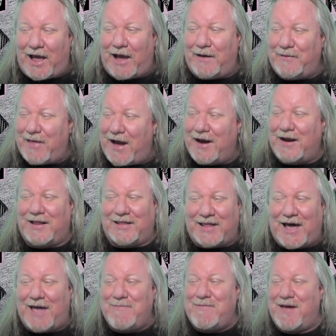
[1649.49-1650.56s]
I'm not gonna
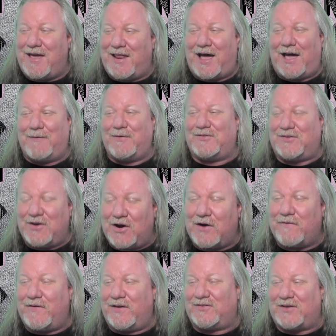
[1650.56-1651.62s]
lie, man, I was
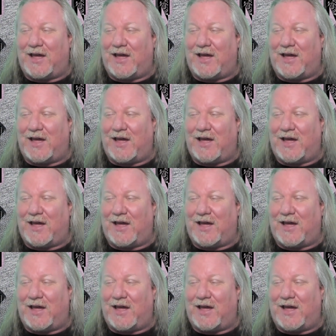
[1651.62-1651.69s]
nervous.